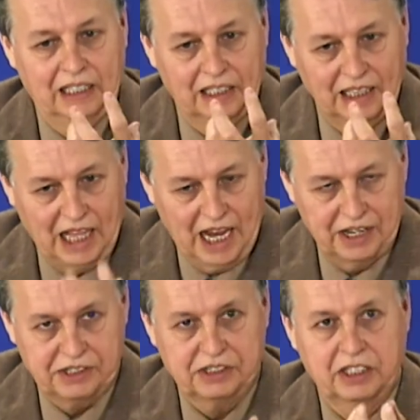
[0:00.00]

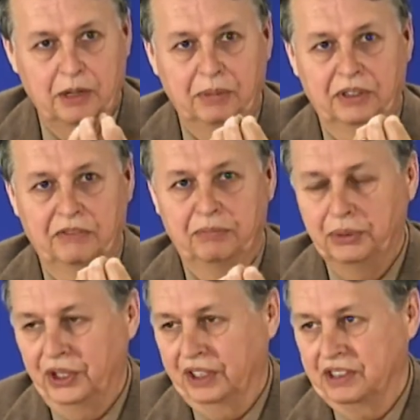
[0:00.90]
last couple of
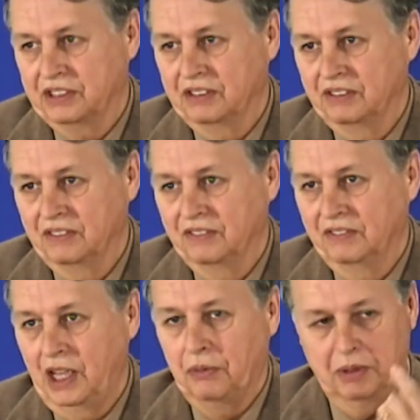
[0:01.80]
books
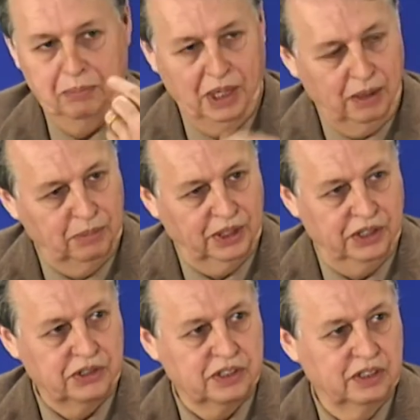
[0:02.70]
that were
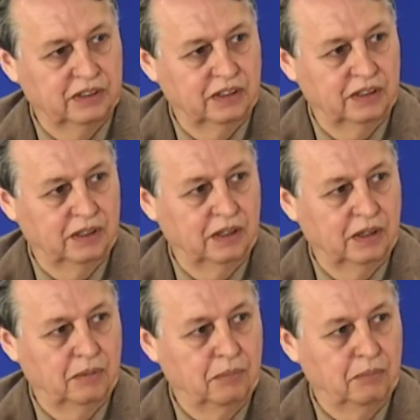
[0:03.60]
published
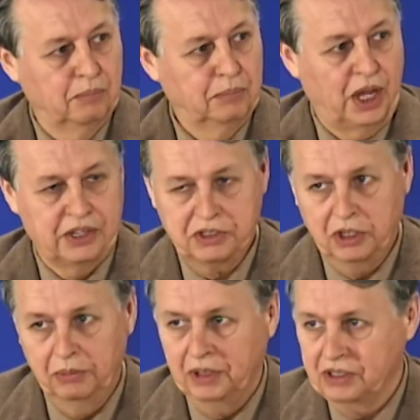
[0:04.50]

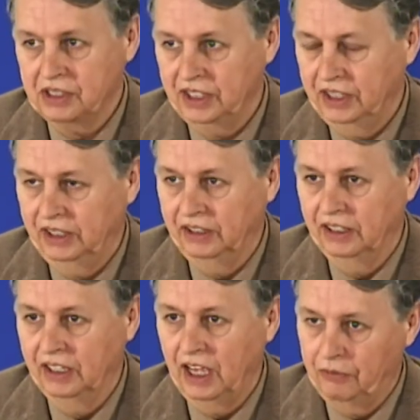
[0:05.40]
posthumously
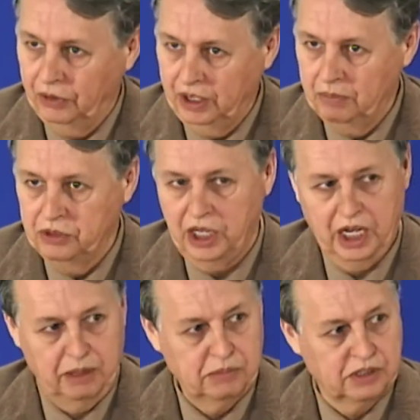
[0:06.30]
of William
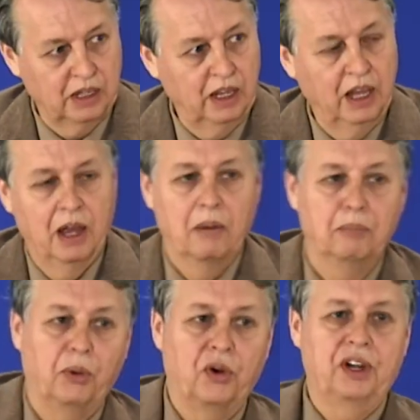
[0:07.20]
James
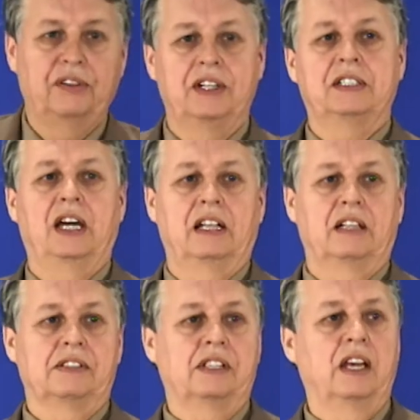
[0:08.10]
bore the
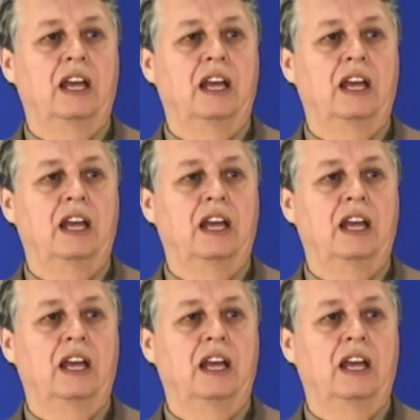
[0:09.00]
titles